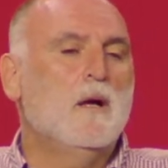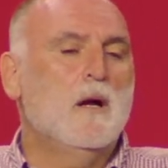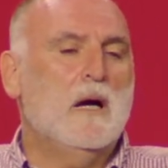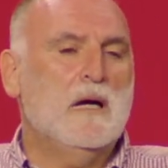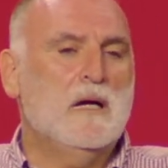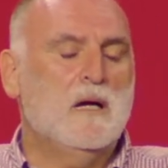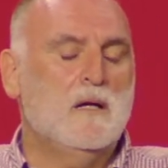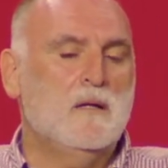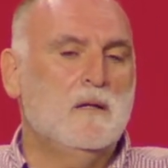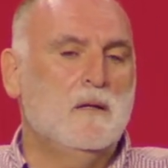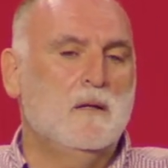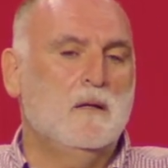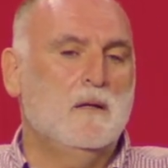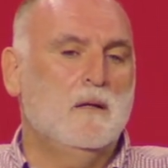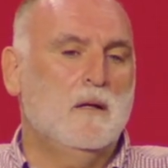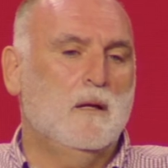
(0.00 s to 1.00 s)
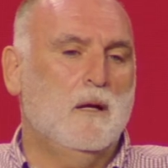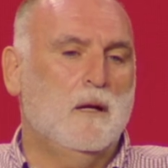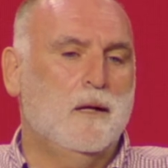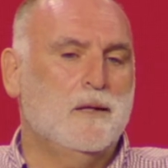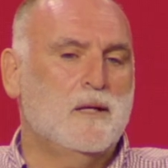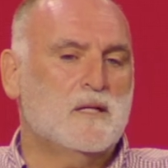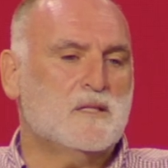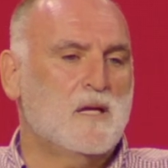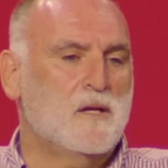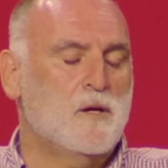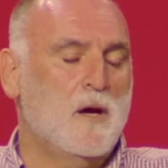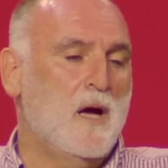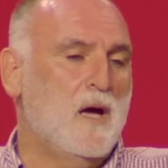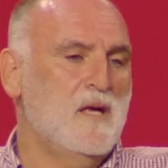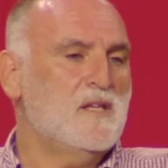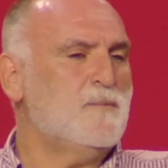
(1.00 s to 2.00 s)
And and as I,
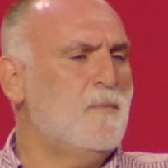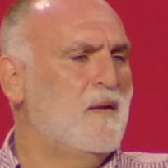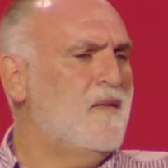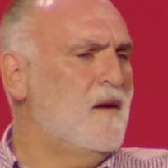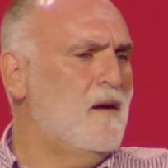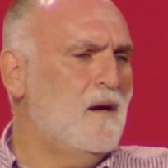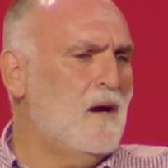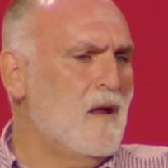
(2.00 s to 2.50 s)
I spent there,